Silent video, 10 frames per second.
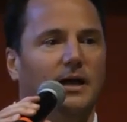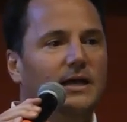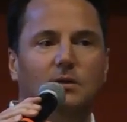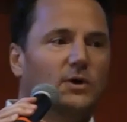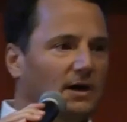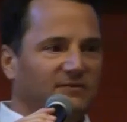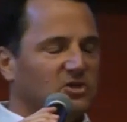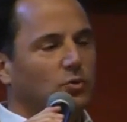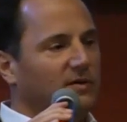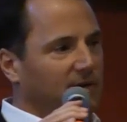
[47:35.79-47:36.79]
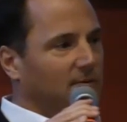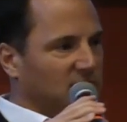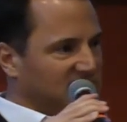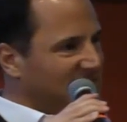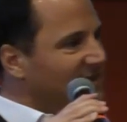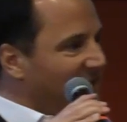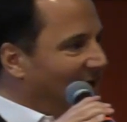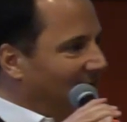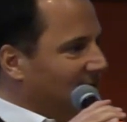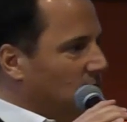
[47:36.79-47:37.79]
any of us would have been able to see
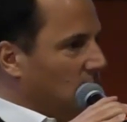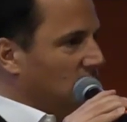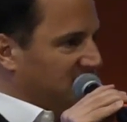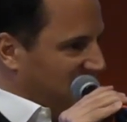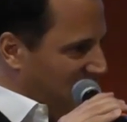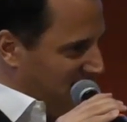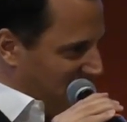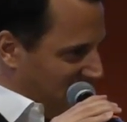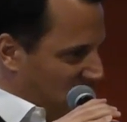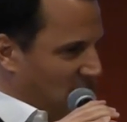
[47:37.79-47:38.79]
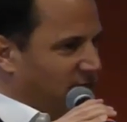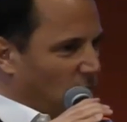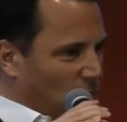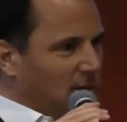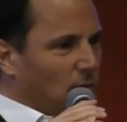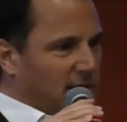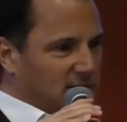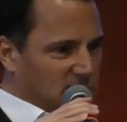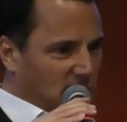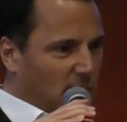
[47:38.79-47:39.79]
that. We would have seen his answer, and if we really
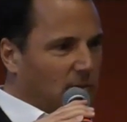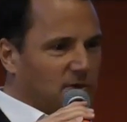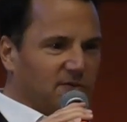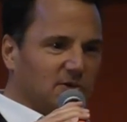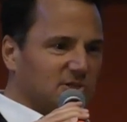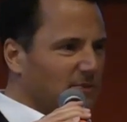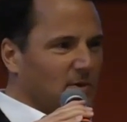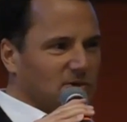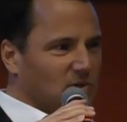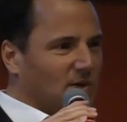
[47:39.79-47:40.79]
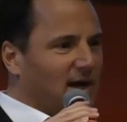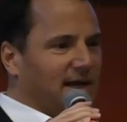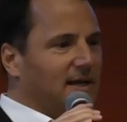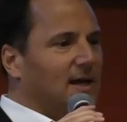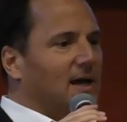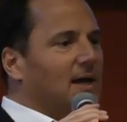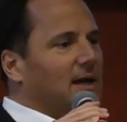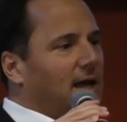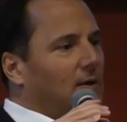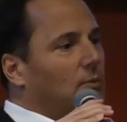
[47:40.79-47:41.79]
wanted to know, we would have known something wasn't right.
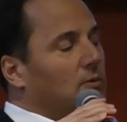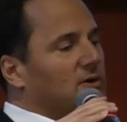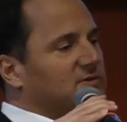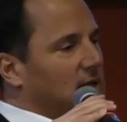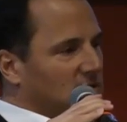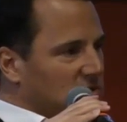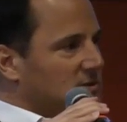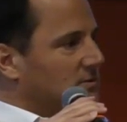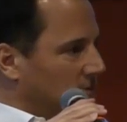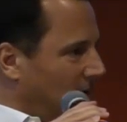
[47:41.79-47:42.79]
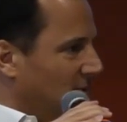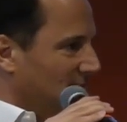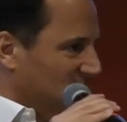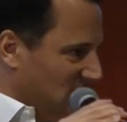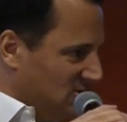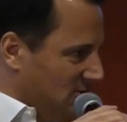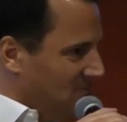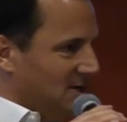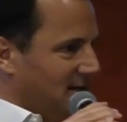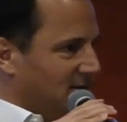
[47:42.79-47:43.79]
And we would have said, I'm not going to judge you.
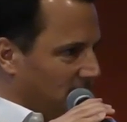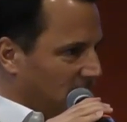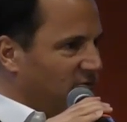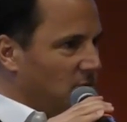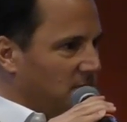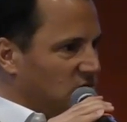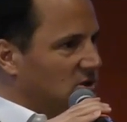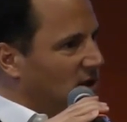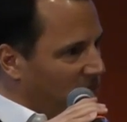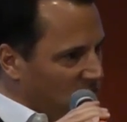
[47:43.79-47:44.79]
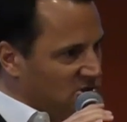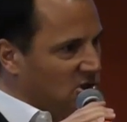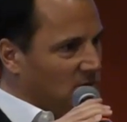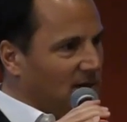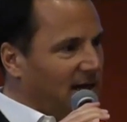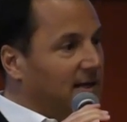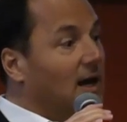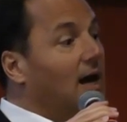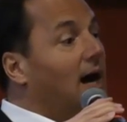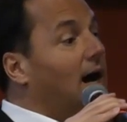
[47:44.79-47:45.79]
I'm going to give you permission to tell me what's on your mind.
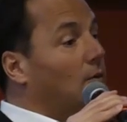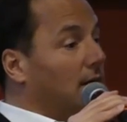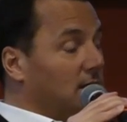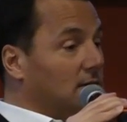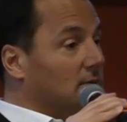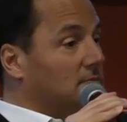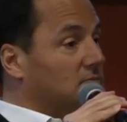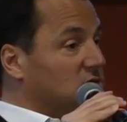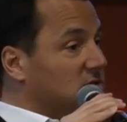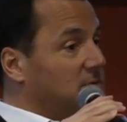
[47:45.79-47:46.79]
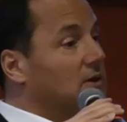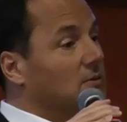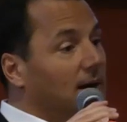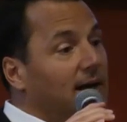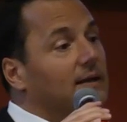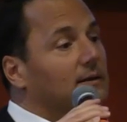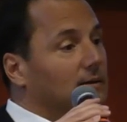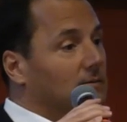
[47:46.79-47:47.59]
I want you to just speak your mind,